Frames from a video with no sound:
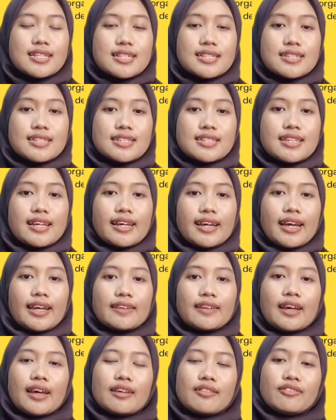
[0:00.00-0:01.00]
Just like at
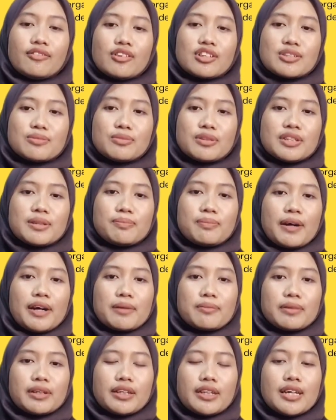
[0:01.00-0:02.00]
the enforcement
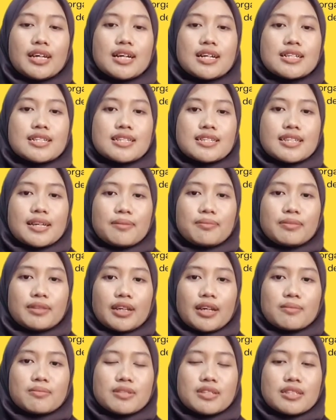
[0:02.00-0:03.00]
department,
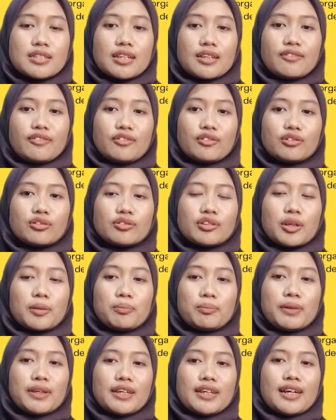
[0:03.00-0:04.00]
sometimes staff could not
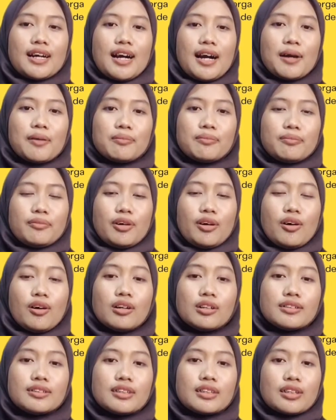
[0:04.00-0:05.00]
pick up
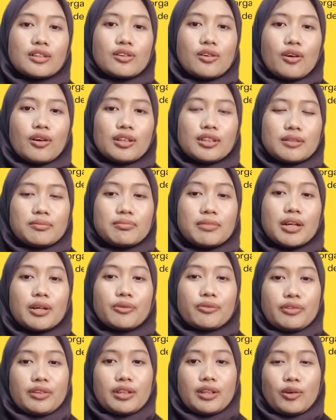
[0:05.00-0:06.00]
all the call about
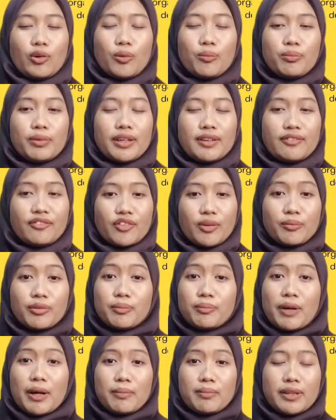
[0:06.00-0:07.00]
the complaint from the
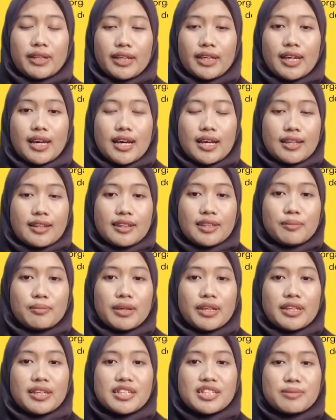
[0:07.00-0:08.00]
public. The
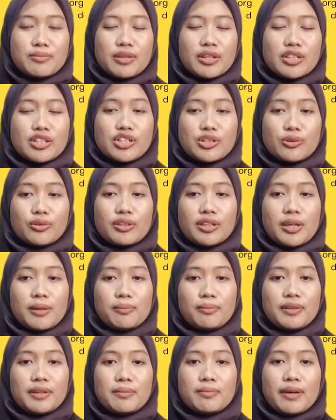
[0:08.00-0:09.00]
management should
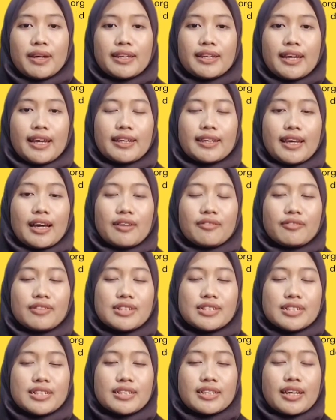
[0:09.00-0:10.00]
implement an
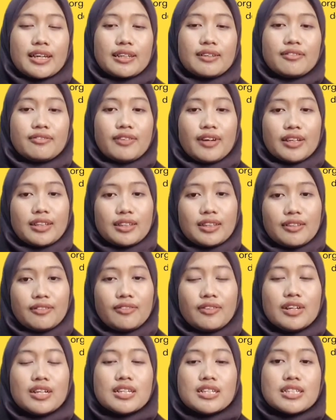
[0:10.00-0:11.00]
efficient and effective
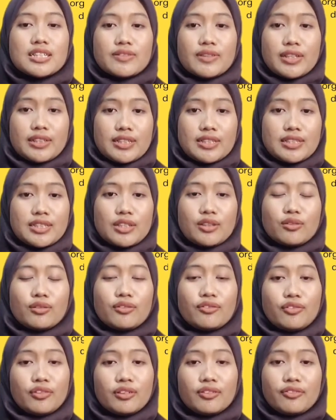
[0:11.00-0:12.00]
strategy to
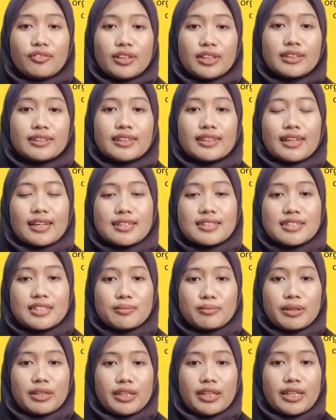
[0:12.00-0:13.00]
fulfill the
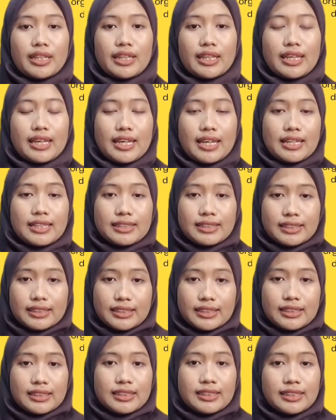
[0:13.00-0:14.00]
customer need.
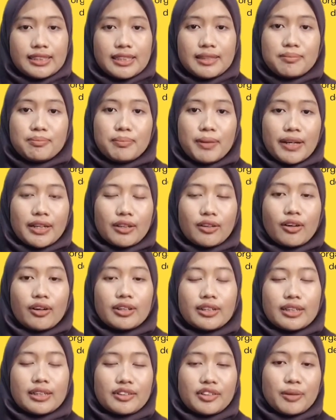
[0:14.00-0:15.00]
Impact on
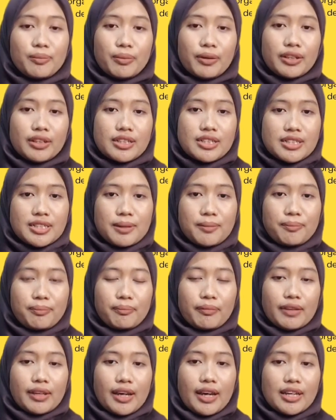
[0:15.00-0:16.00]
entrepreneurship.
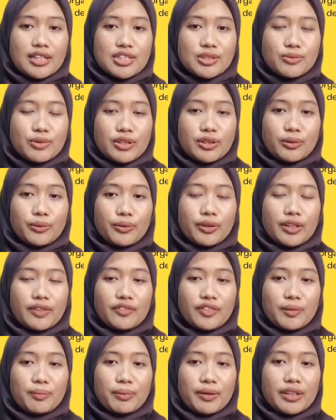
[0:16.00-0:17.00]
As we know,
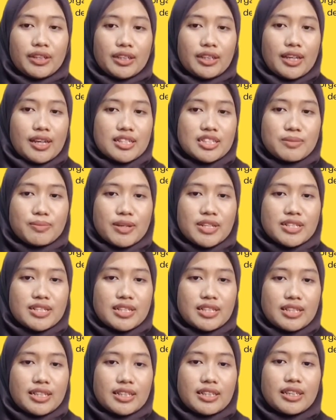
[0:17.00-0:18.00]
entrepreneurs,
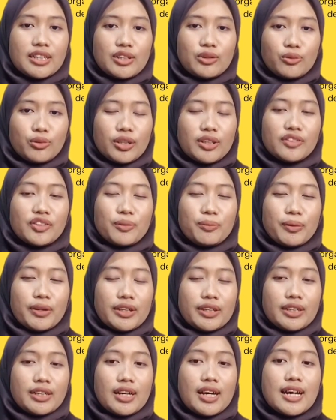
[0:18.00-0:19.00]
especially the new
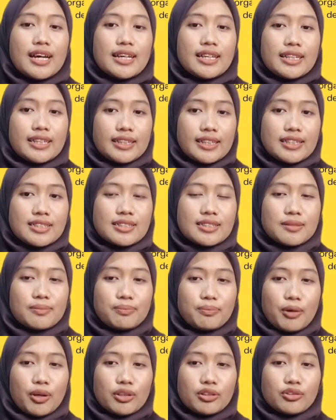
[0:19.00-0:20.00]
entrepreneur, need
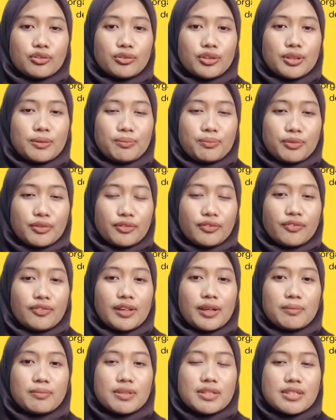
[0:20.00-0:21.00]
support to improve
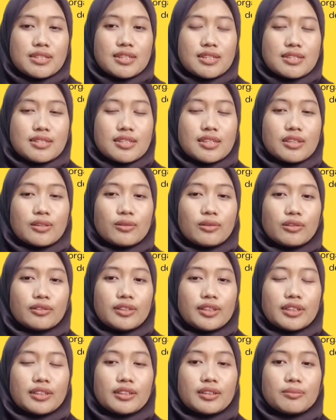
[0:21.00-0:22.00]
their business,
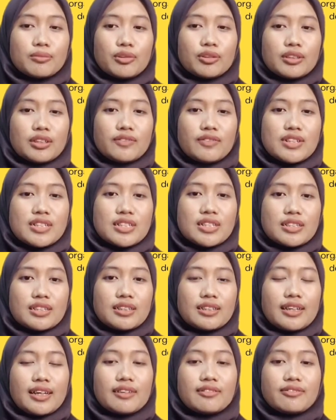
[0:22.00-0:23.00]
including the
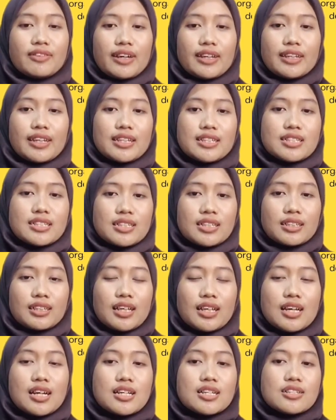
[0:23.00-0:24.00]
motivational and financial.
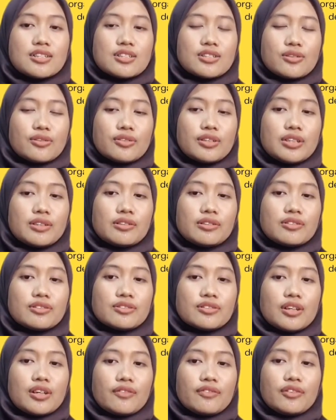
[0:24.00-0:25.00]
So the roles
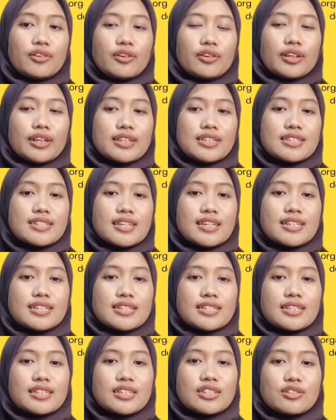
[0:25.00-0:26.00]
of the
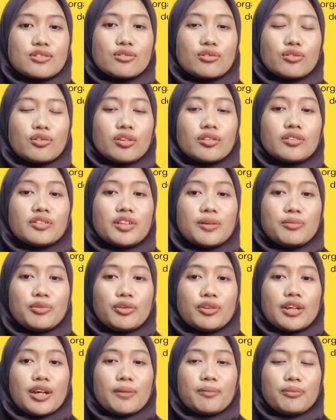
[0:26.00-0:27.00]
organization is to contribute
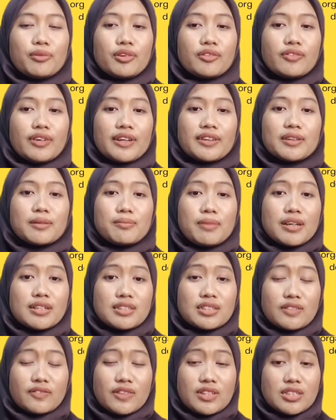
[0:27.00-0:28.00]
and provide the best
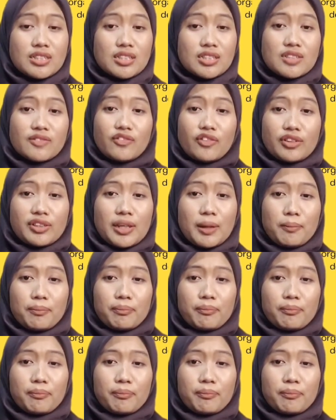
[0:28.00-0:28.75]
services for them.